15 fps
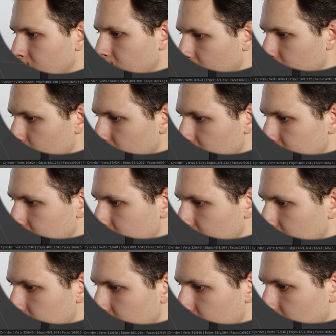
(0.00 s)
Add one
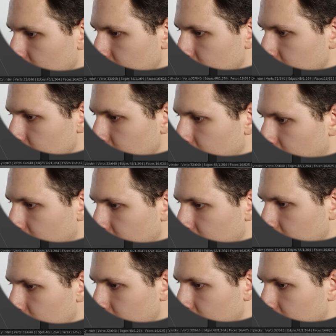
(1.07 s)
here, also
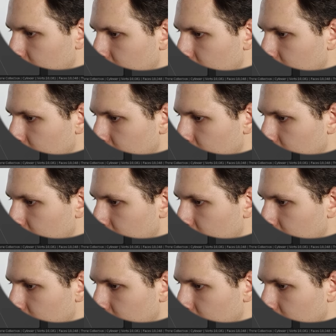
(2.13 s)
bevel.